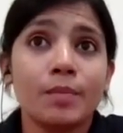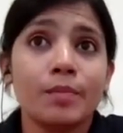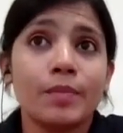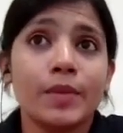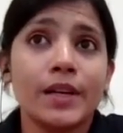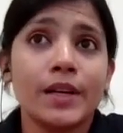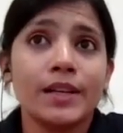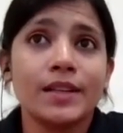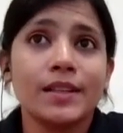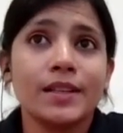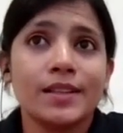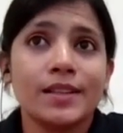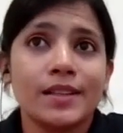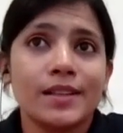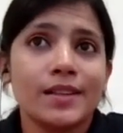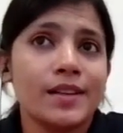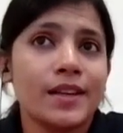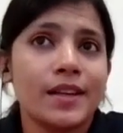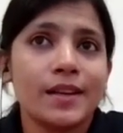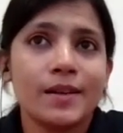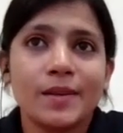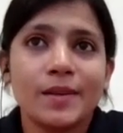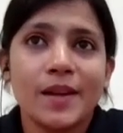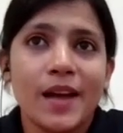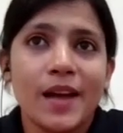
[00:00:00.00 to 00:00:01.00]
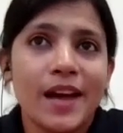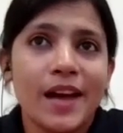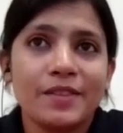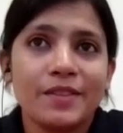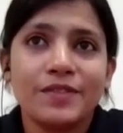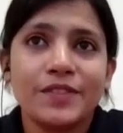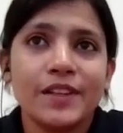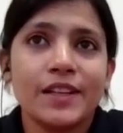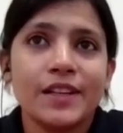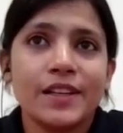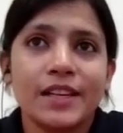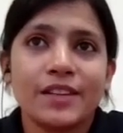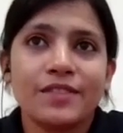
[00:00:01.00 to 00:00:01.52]
But I
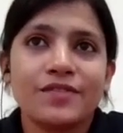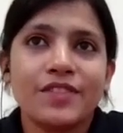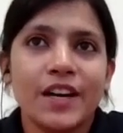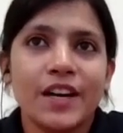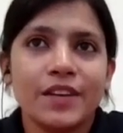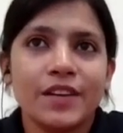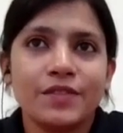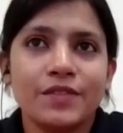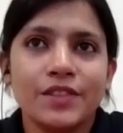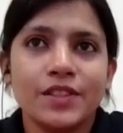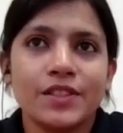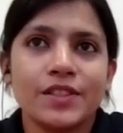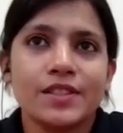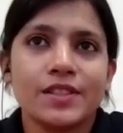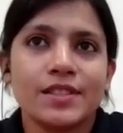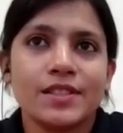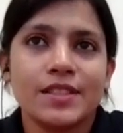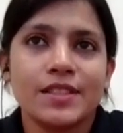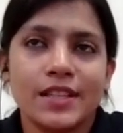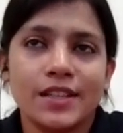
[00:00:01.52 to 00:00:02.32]
feel like 5 years,